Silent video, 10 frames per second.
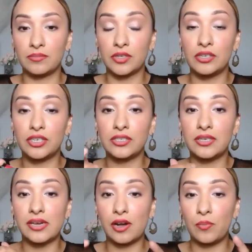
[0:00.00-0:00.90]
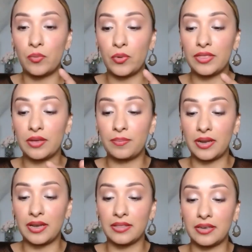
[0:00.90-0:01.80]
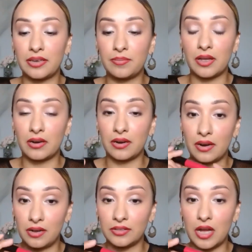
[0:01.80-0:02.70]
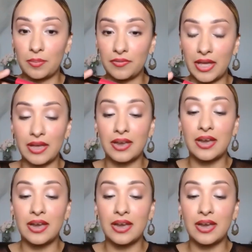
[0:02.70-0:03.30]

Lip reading: So just to help with applying the lip color on top of that.